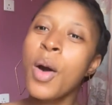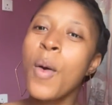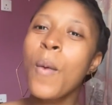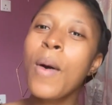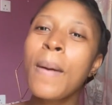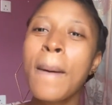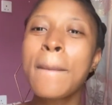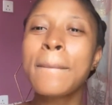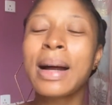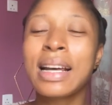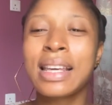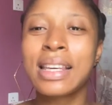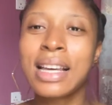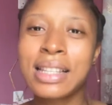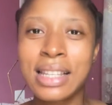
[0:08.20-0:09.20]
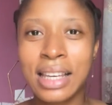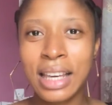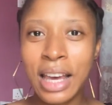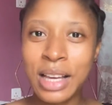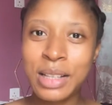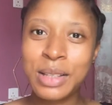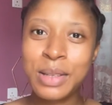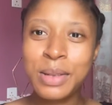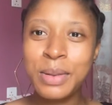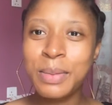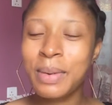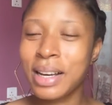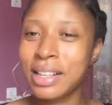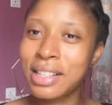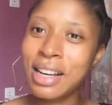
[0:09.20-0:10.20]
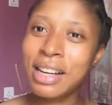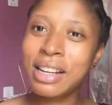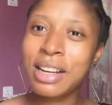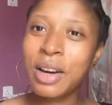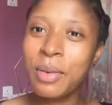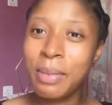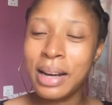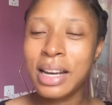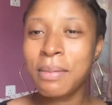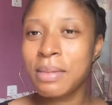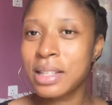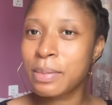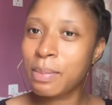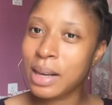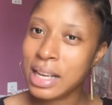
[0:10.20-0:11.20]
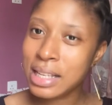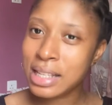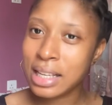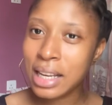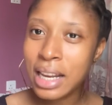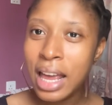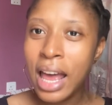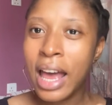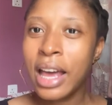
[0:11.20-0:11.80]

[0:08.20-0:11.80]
Welcome back yet again to my channel. My name is Blessing.